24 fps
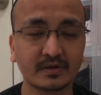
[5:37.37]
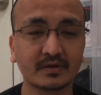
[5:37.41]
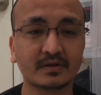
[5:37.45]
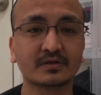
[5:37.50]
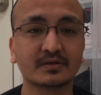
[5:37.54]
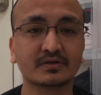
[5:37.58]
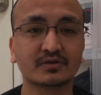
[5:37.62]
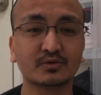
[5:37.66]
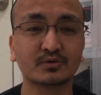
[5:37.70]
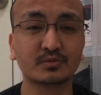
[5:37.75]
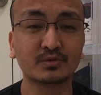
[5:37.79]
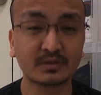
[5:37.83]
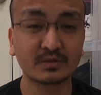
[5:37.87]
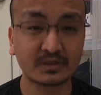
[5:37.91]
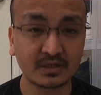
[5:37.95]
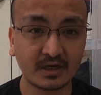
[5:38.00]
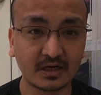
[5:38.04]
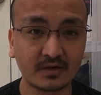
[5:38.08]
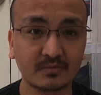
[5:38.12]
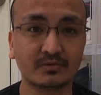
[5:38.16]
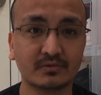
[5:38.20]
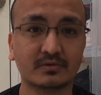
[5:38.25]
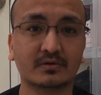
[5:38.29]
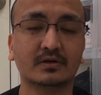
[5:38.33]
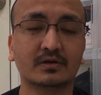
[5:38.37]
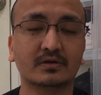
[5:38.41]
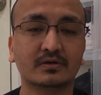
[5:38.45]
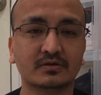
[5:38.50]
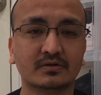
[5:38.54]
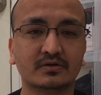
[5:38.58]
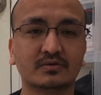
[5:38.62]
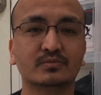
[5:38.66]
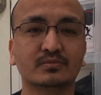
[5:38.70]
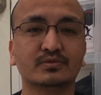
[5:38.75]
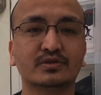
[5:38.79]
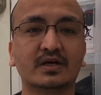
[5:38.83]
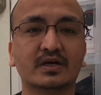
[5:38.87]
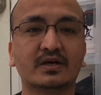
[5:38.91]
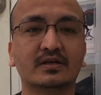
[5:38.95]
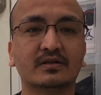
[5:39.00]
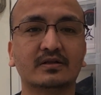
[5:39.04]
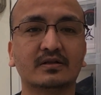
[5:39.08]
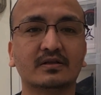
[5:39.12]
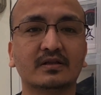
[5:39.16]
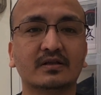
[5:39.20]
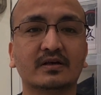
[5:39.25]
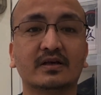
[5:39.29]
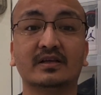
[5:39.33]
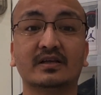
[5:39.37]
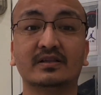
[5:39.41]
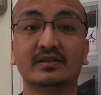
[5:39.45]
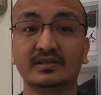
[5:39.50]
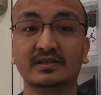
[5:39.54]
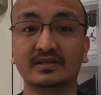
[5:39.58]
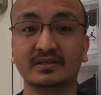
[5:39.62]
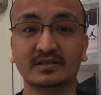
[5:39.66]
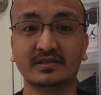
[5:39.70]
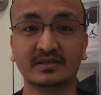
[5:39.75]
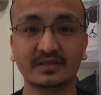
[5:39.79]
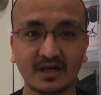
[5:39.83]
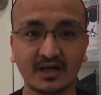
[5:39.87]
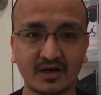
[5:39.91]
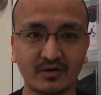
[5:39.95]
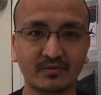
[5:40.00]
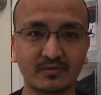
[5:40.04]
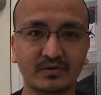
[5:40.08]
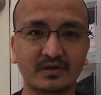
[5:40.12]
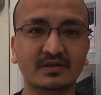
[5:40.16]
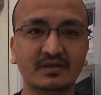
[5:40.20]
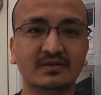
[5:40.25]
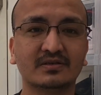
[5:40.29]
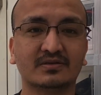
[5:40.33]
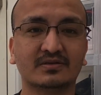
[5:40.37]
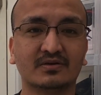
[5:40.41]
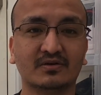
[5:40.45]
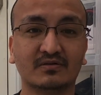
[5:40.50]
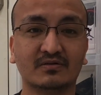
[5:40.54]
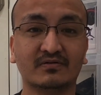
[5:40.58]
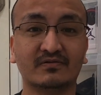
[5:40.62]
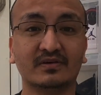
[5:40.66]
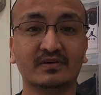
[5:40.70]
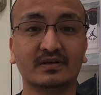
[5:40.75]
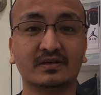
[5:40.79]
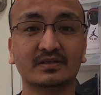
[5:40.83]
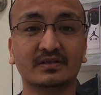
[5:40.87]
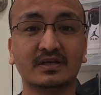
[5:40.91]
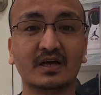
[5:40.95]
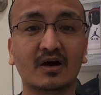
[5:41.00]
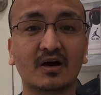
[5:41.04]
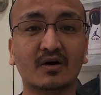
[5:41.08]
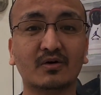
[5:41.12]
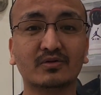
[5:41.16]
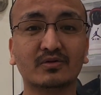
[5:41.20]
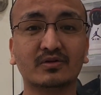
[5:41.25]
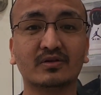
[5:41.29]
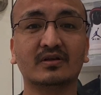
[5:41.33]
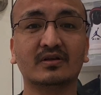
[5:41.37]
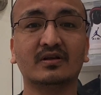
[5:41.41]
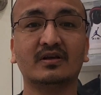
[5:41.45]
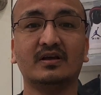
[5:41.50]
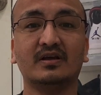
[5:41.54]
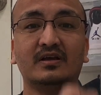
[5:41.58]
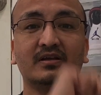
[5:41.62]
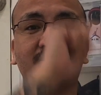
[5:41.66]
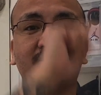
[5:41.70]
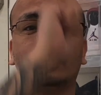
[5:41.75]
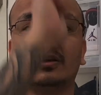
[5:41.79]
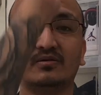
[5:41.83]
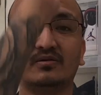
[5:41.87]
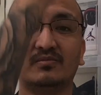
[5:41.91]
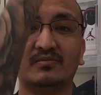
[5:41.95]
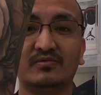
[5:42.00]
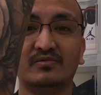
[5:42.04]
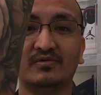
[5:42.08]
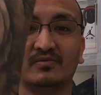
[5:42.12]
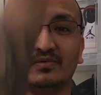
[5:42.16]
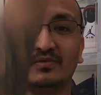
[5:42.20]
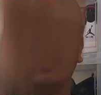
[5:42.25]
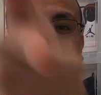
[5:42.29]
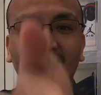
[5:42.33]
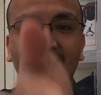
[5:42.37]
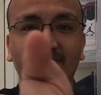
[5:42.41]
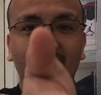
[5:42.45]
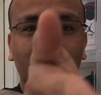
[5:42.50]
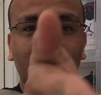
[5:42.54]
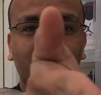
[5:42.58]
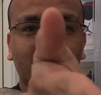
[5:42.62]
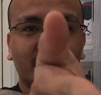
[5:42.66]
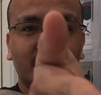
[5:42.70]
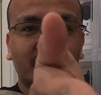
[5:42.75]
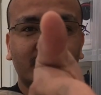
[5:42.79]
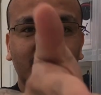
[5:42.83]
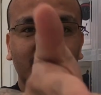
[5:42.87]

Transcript: subscribe to our YouTube channel and this is Howie Sole'D Freaks out and keep moving forward